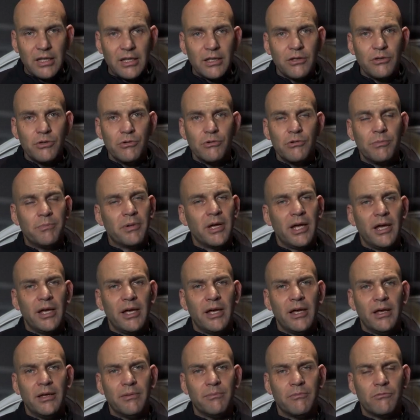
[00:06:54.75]
you
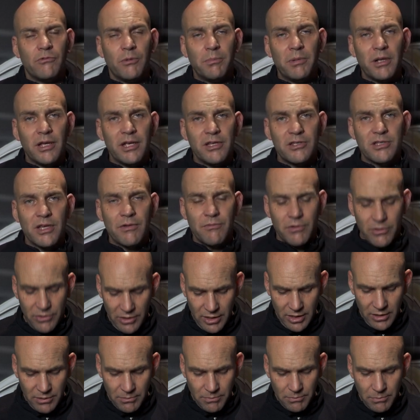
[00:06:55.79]
replace
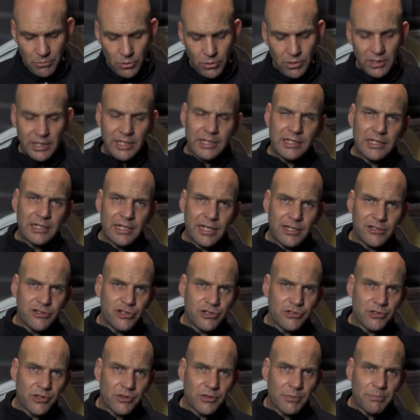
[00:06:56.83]
everything, put leading
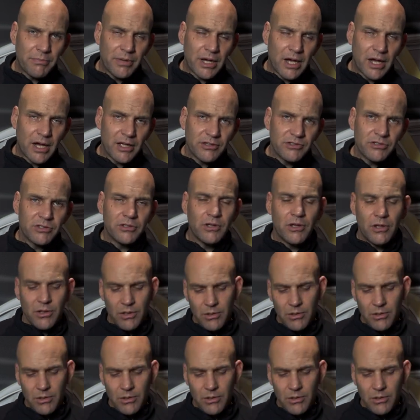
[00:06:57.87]
edges on the pads,